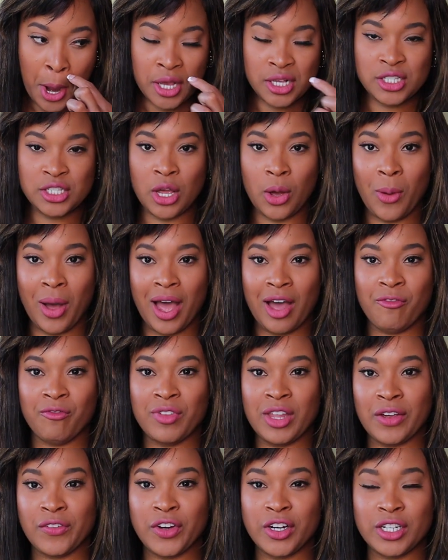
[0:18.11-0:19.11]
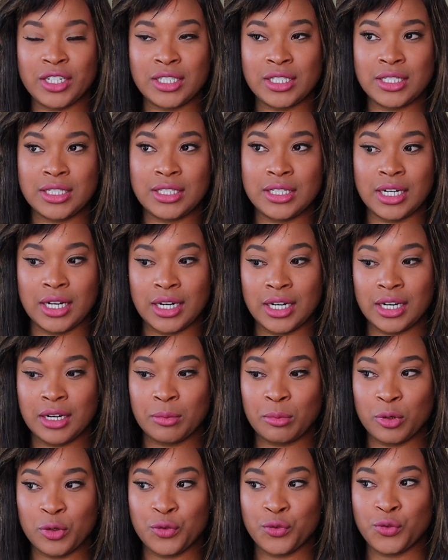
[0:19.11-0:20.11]
So I've never done
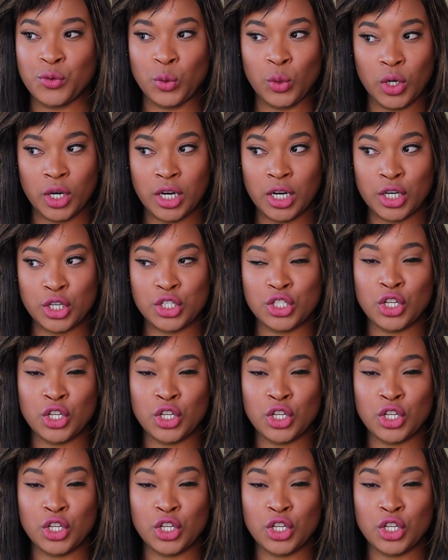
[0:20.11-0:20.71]
it before.